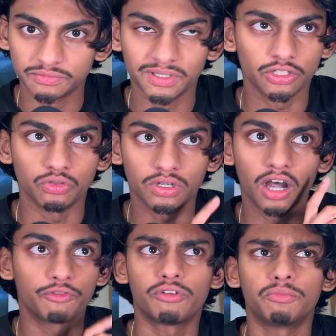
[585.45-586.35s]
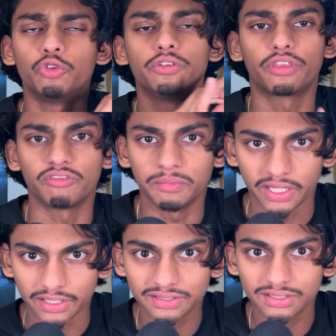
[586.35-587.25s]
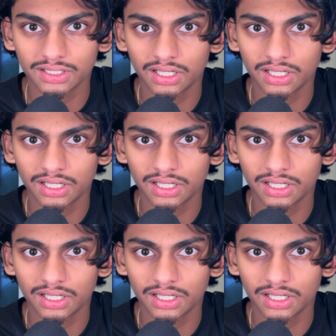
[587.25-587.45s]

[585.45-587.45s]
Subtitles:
meaning you cut from 2 to 3 minutes,